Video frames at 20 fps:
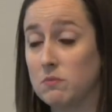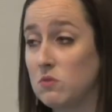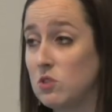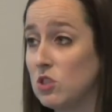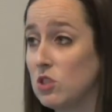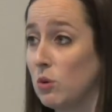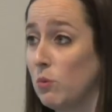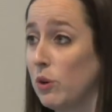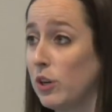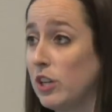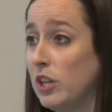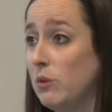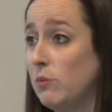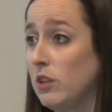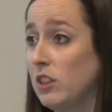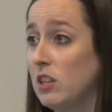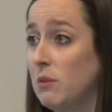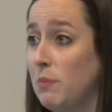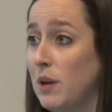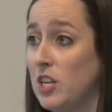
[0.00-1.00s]
So working
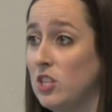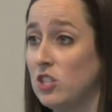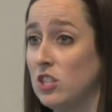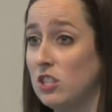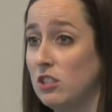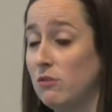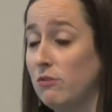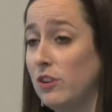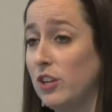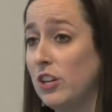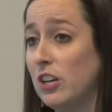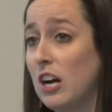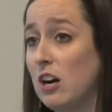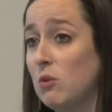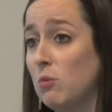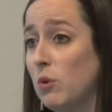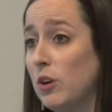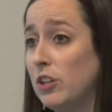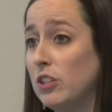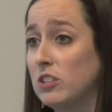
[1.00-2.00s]
with the patient to figure
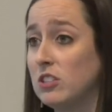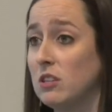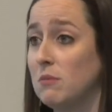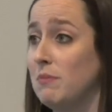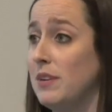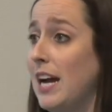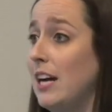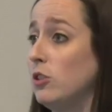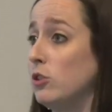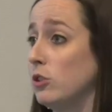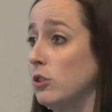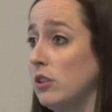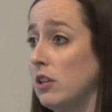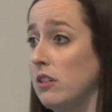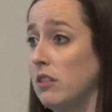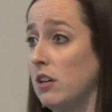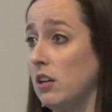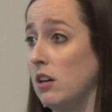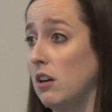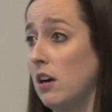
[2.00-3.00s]
out what are some naturally
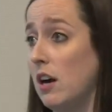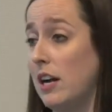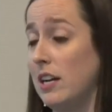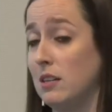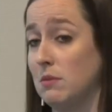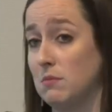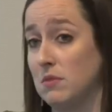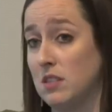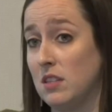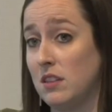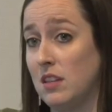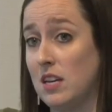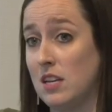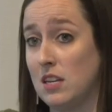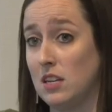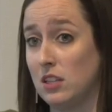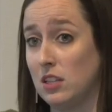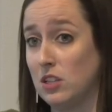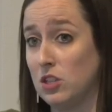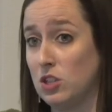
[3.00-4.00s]
thicker items that they
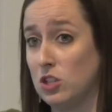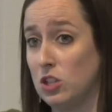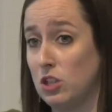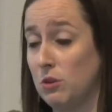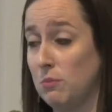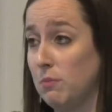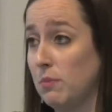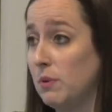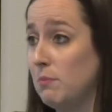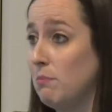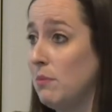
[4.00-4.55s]
can consume.